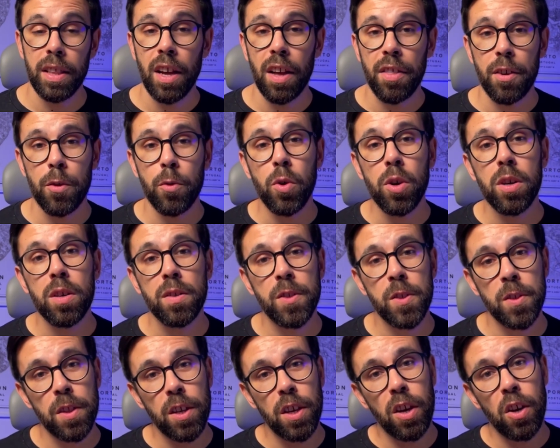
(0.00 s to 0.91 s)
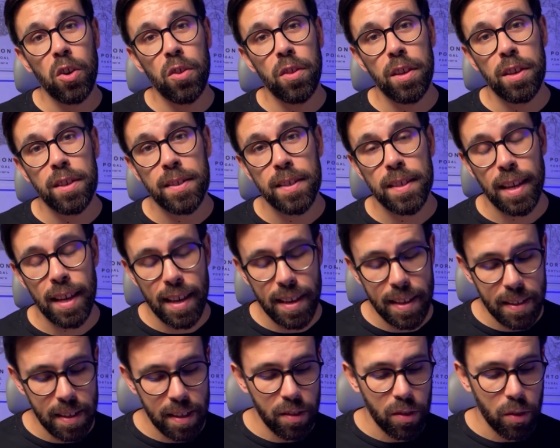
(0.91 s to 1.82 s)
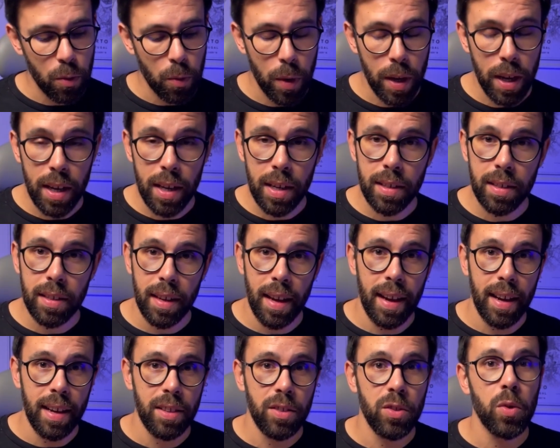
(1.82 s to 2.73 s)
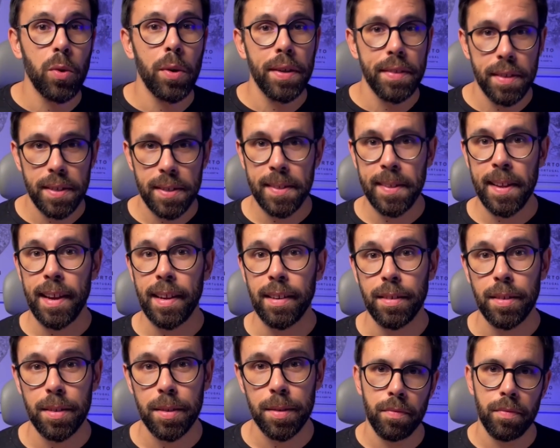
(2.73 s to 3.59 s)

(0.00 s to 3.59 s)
other words, the code is easy to read and to understand.